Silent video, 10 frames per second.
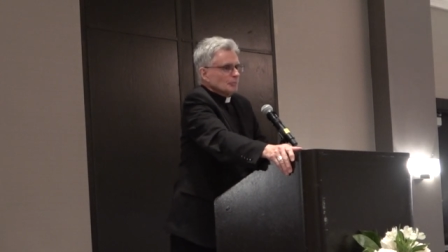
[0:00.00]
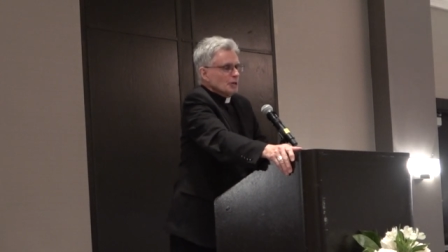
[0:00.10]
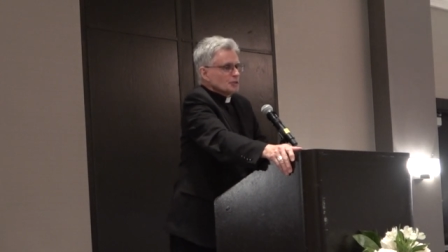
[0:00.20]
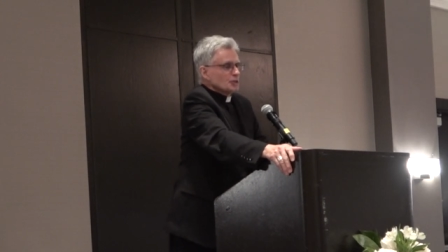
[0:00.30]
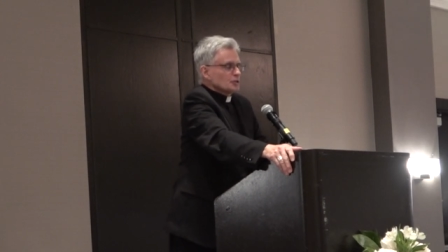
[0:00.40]

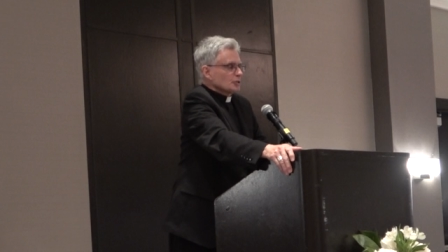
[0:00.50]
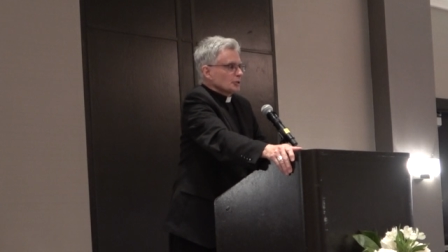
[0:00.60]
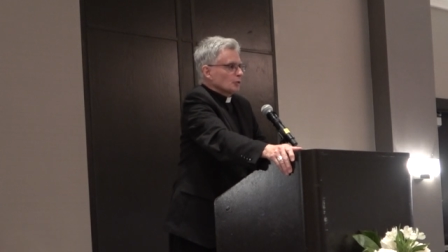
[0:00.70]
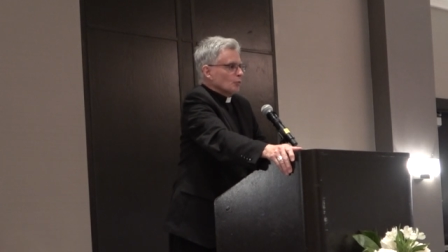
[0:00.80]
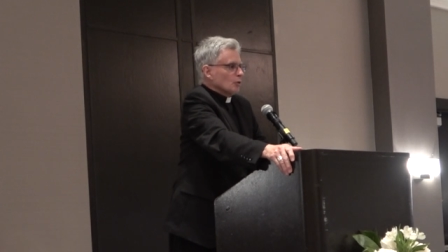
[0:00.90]

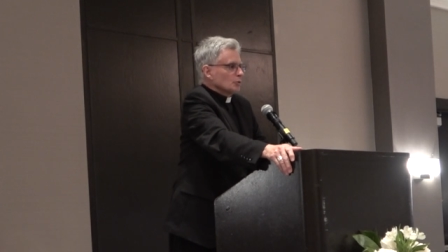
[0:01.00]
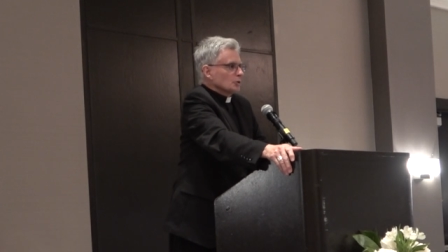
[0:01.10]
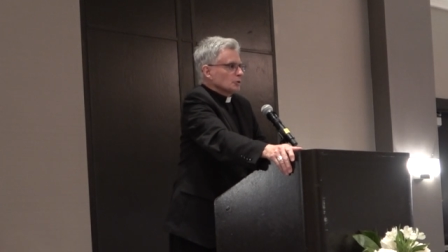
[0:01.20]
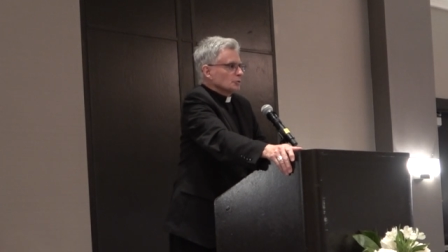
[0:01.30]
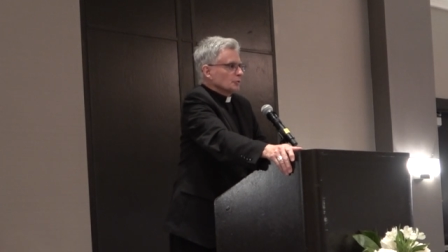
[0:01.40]
essentially a
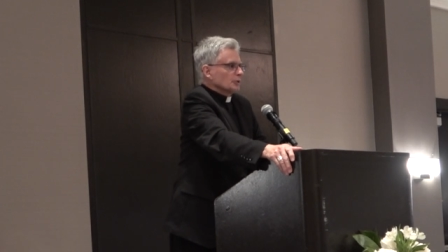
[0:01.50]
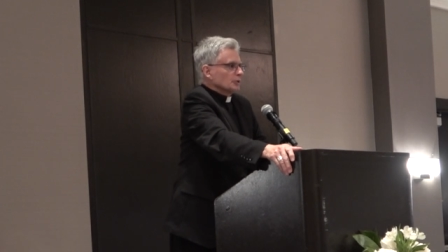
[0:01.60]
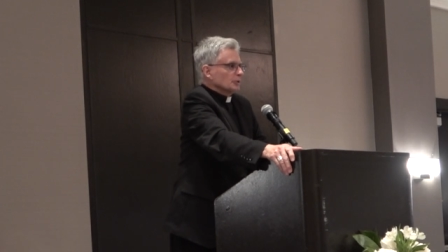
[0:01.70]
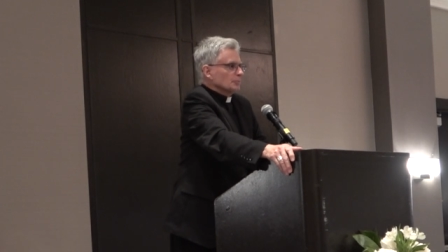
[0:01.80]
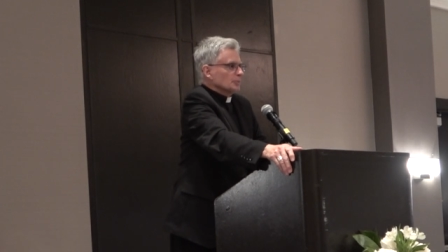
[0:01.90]
woke
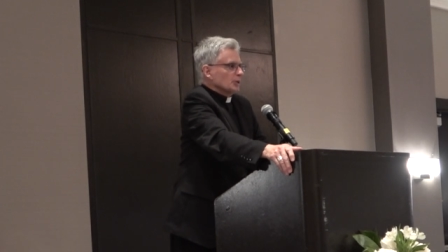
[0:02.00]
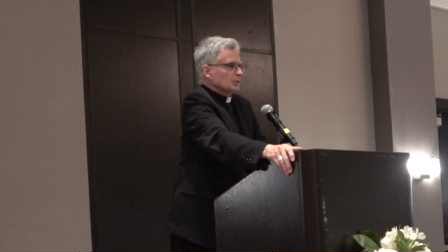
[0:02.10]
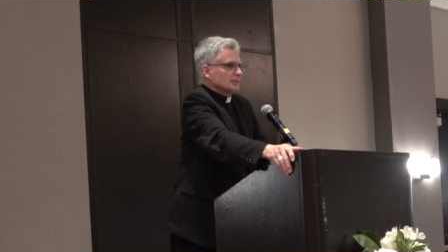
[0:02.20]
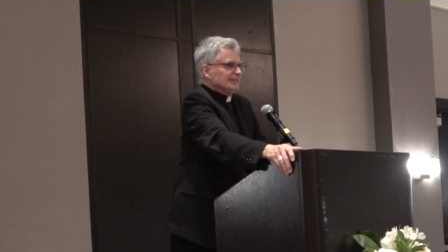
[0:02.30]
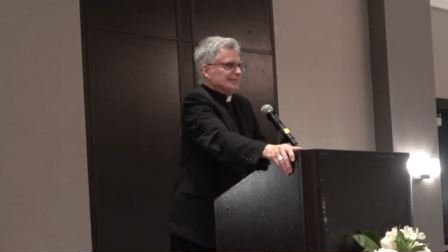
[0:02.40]
curriculum
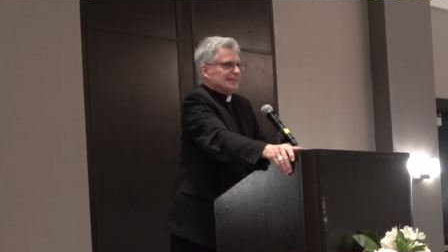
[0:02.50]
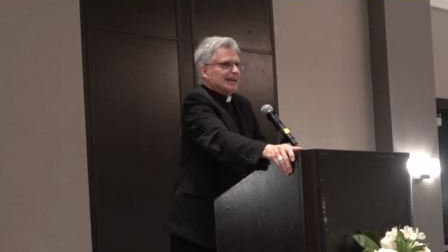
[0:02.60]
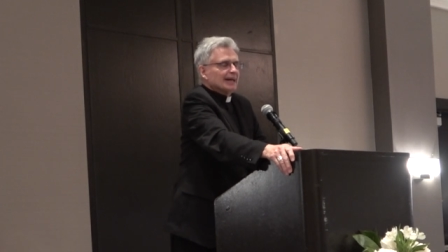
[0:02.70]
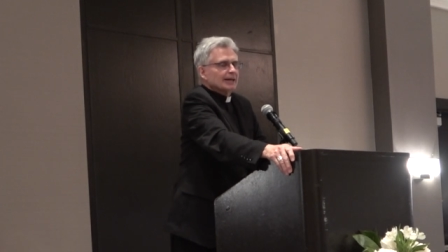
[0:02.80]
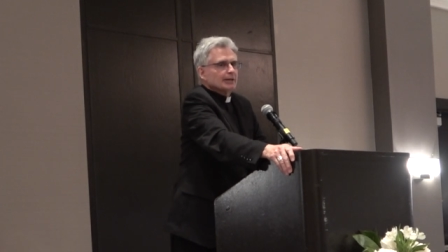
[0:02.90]
on
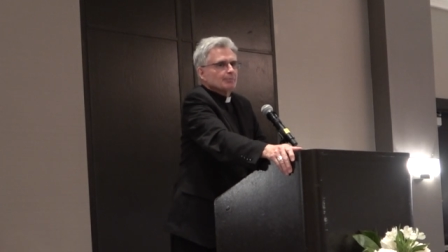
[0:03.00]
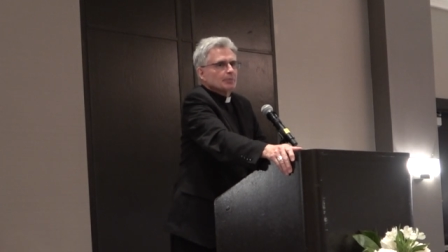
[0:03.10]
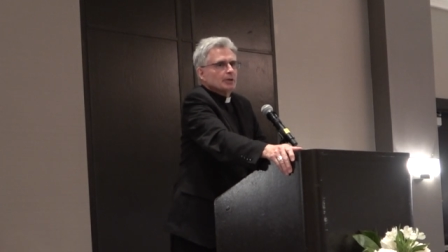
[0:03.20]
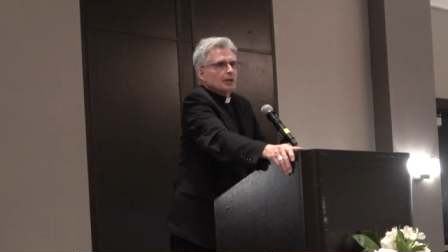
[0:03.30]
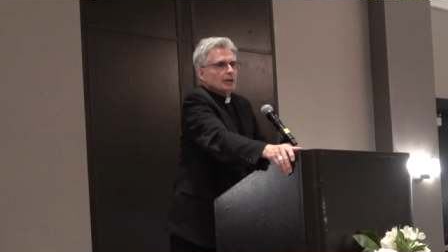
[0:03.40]
DEI.
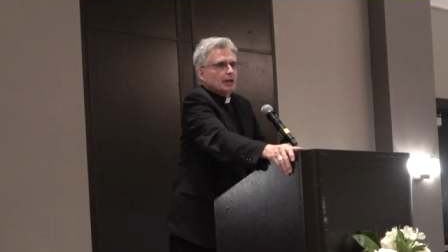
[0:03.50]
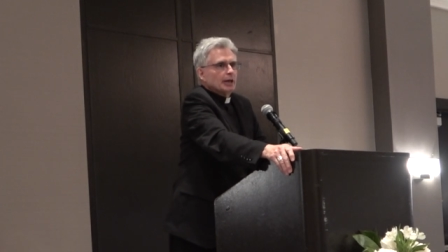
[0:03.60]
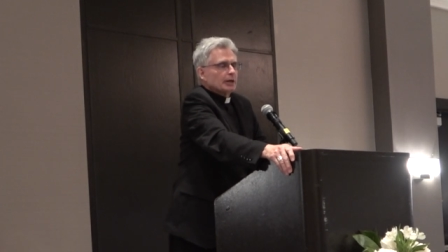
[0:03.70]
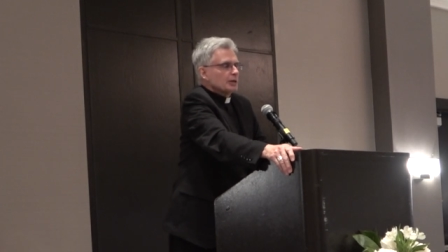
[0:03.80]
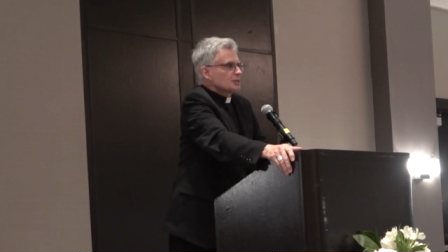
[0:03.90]

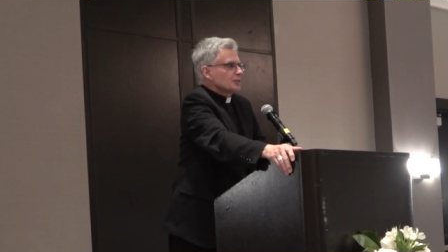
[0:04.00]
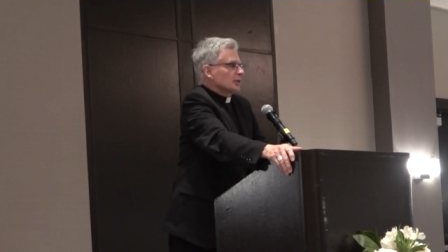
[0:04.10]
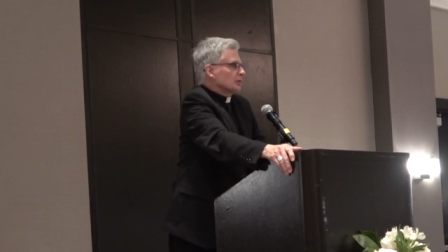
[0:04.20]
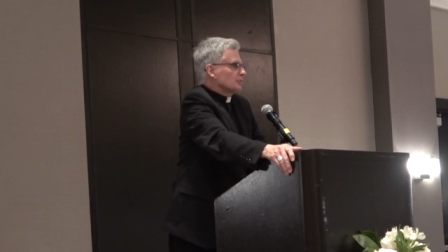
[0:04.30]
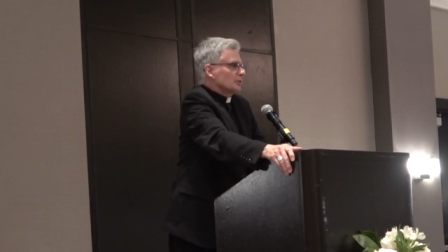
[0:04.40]
And I
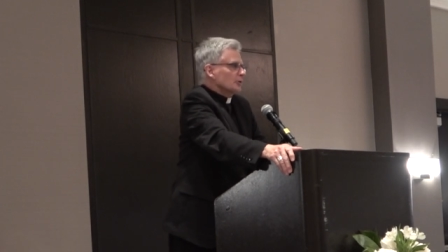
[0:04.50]
said,